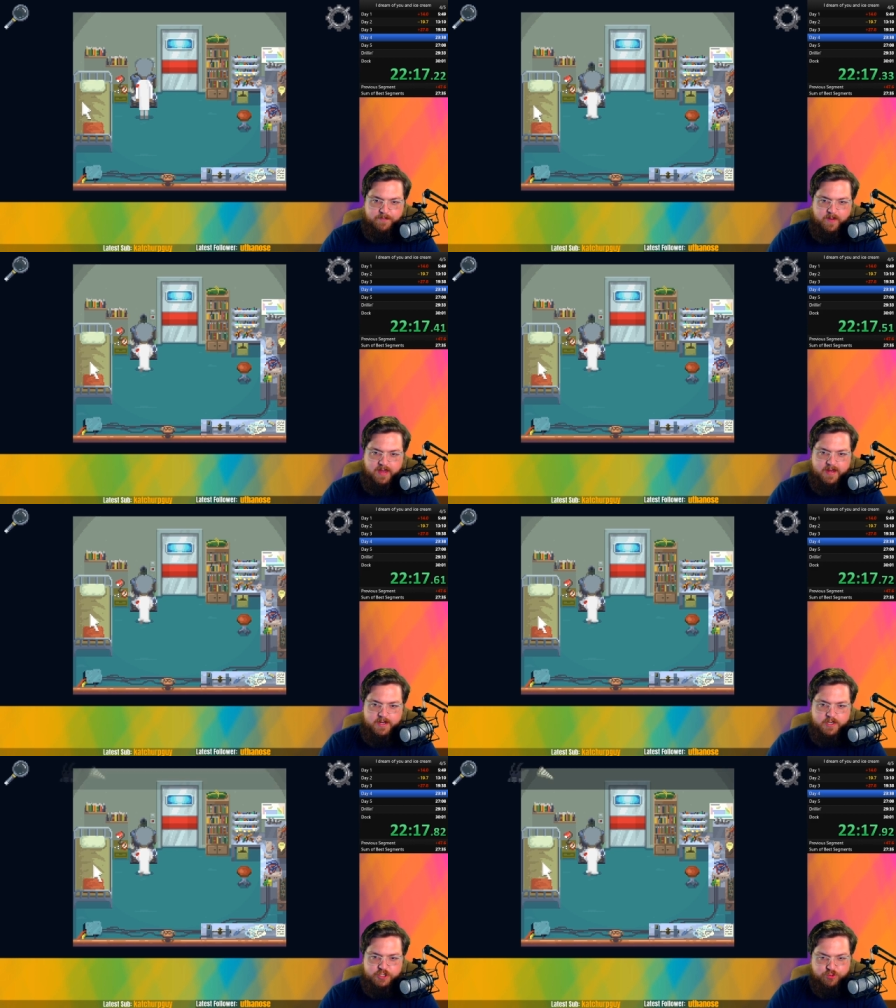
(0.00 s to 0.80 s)

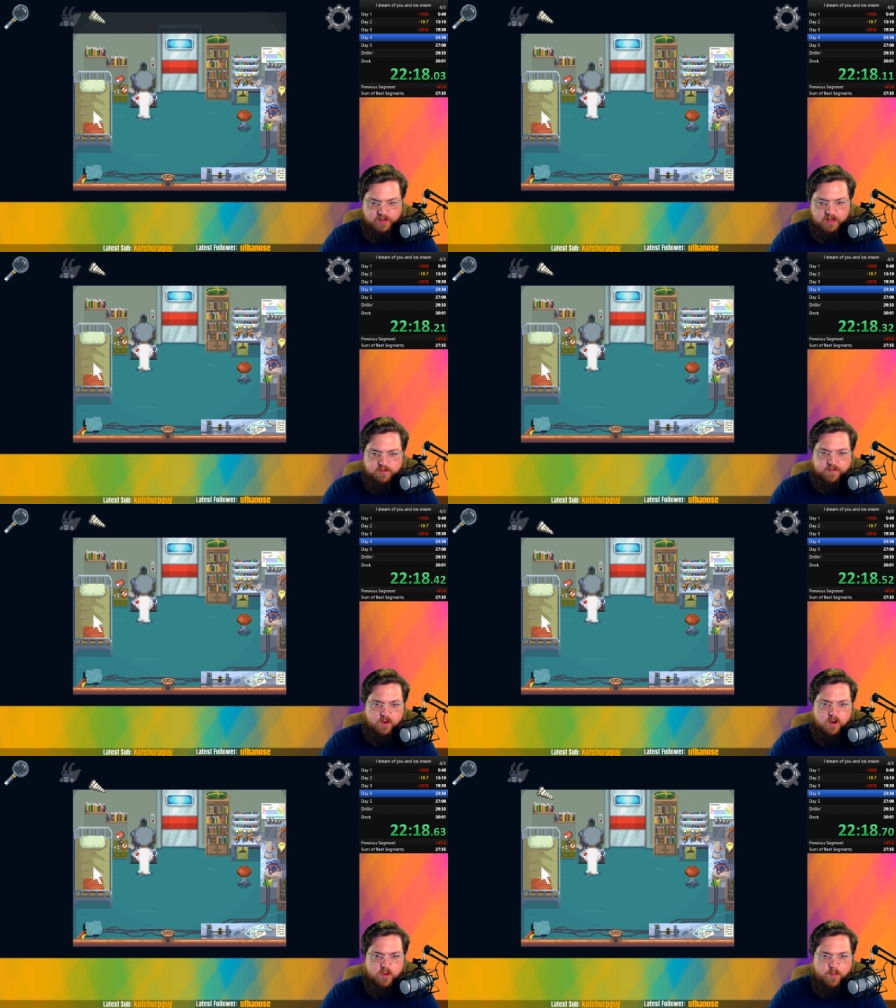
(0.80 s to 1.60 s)
a drill for
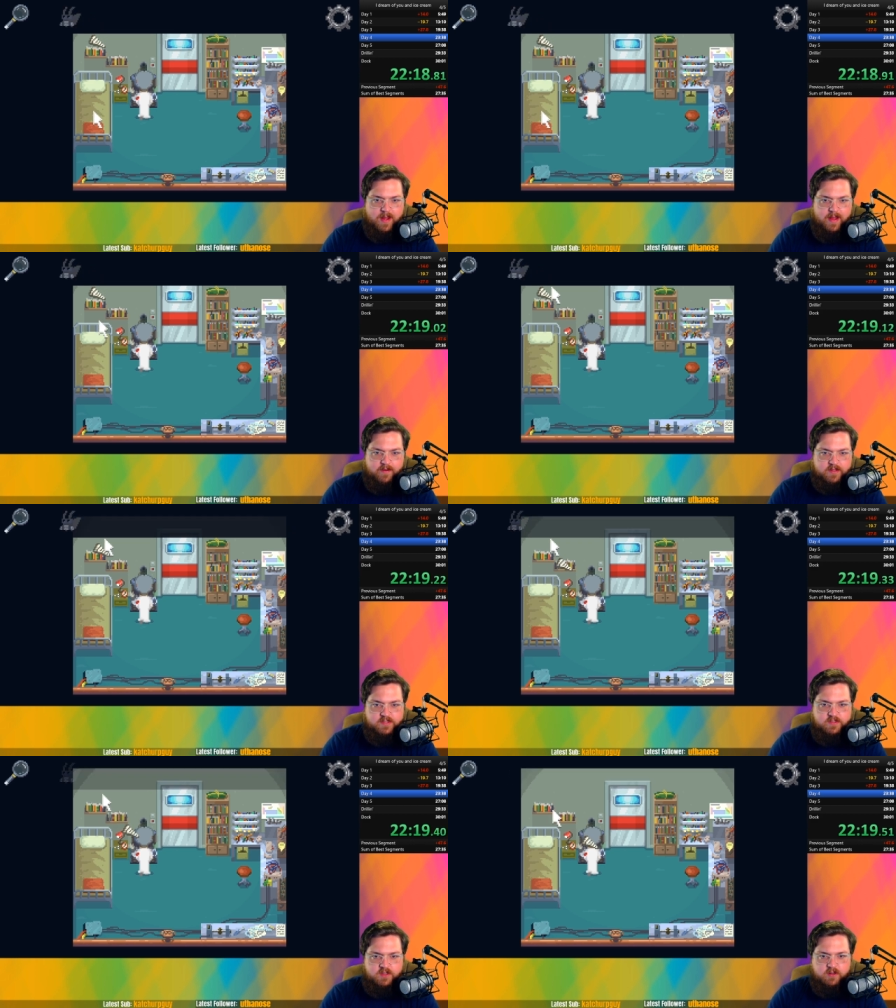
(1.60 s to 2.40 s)
our robot.
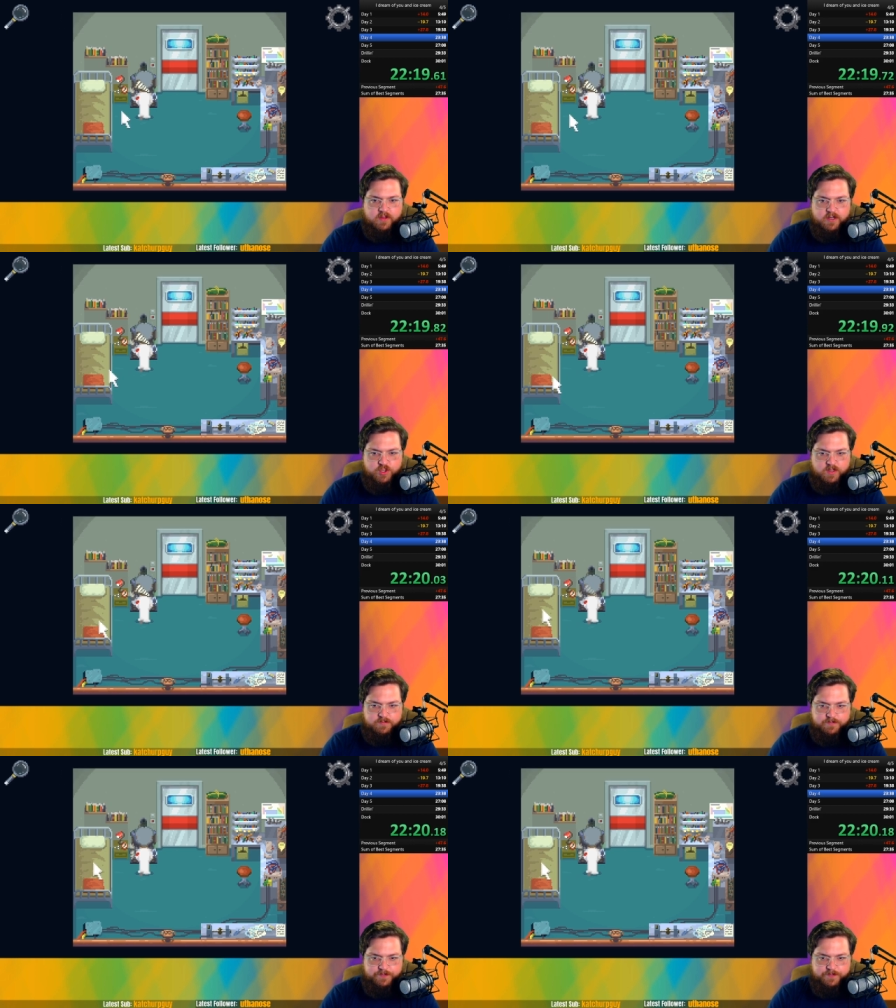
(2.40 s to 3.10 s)
That's clearly a drill.